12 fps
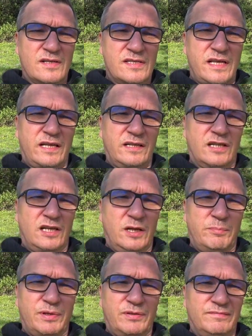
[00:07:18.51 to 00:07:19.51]
Second
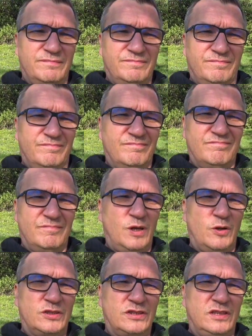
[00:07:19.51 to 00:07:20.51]
clip
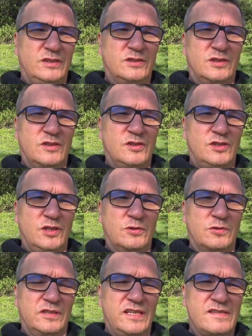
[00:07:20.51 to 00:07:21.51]
lost its
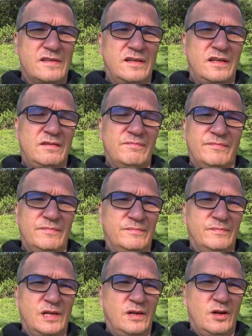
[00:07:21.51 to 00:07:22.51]
synchronicity,
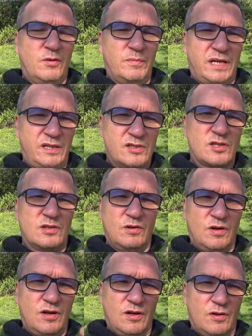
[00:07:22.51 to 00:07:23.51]
means
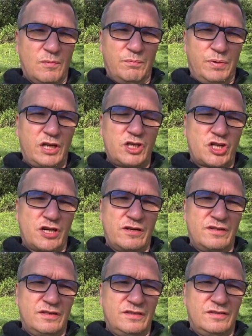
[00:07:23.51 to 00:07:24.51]

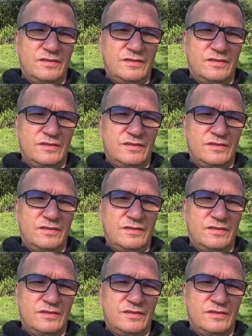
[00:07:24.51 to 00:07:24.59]
picture